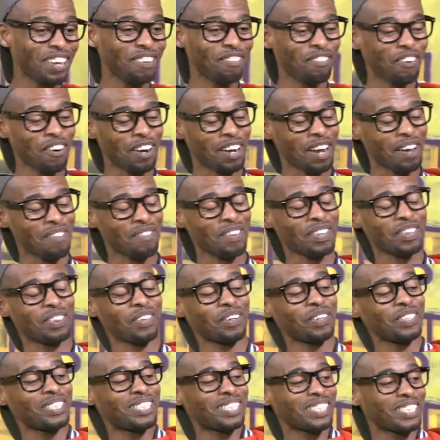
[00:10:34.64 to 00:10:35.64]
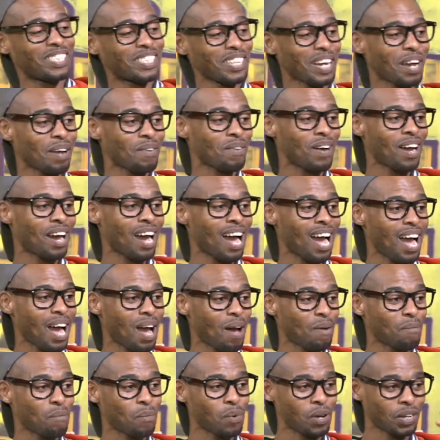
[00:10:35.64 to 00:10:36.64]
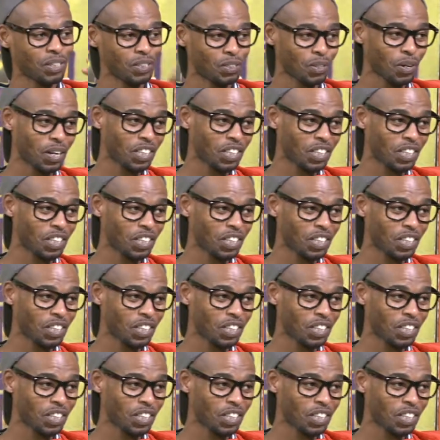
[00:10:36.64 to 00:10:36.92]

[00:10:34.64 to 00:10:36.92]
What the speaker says: coming through, Sechaba. We enjoyed